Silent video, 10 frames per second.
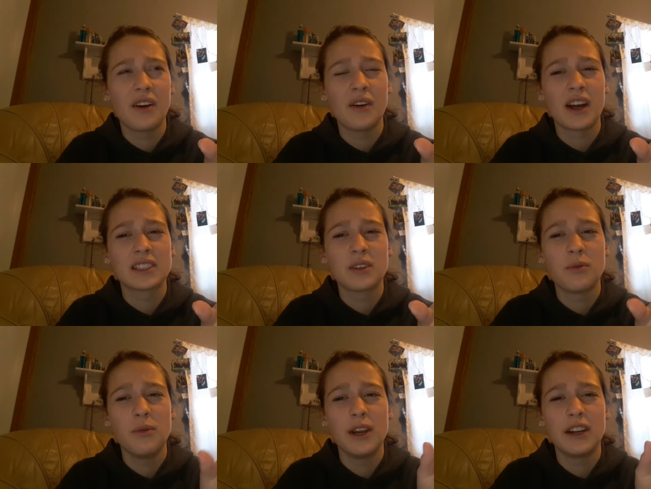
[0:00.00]
Oh, it has a
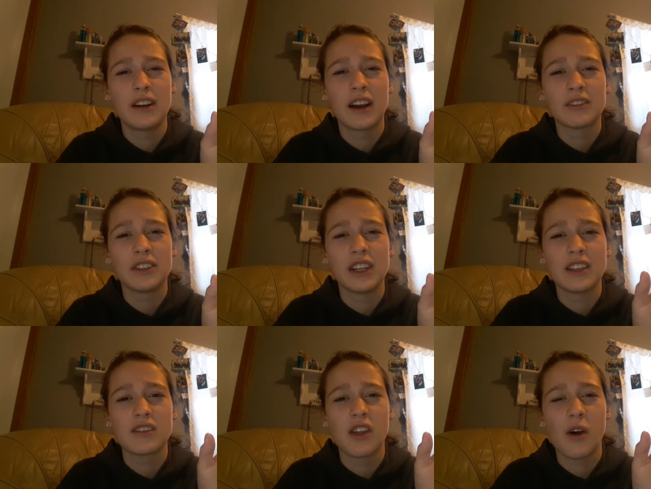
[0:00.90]
weird
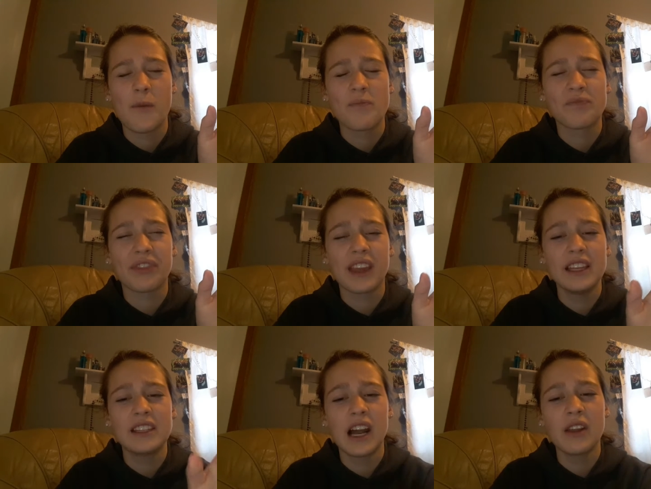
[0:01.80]
aftertaste though.
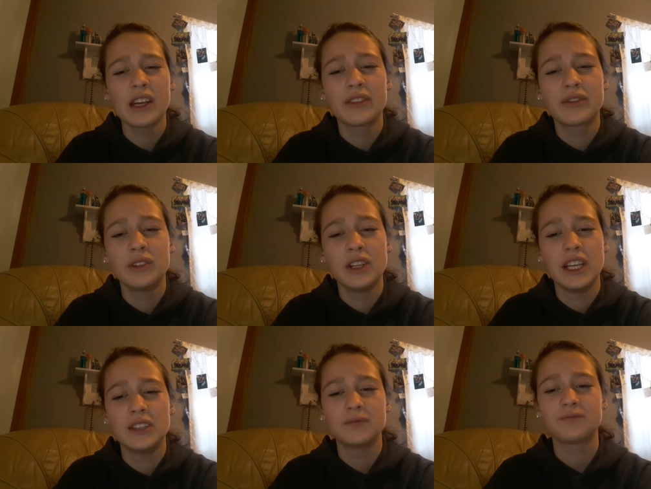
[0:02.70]
It's kind of like
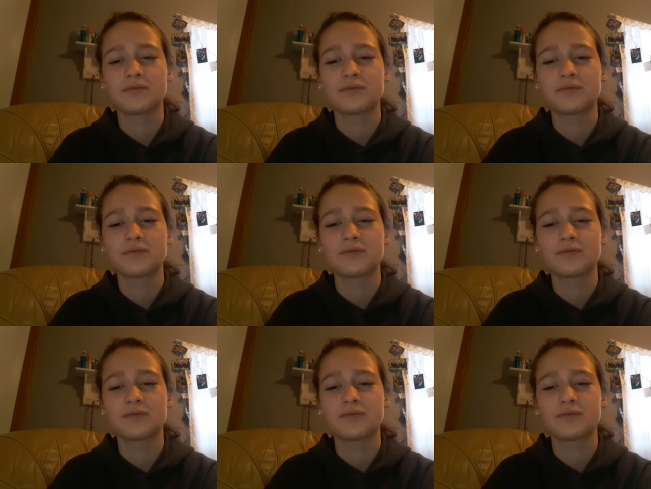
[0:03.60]
fruity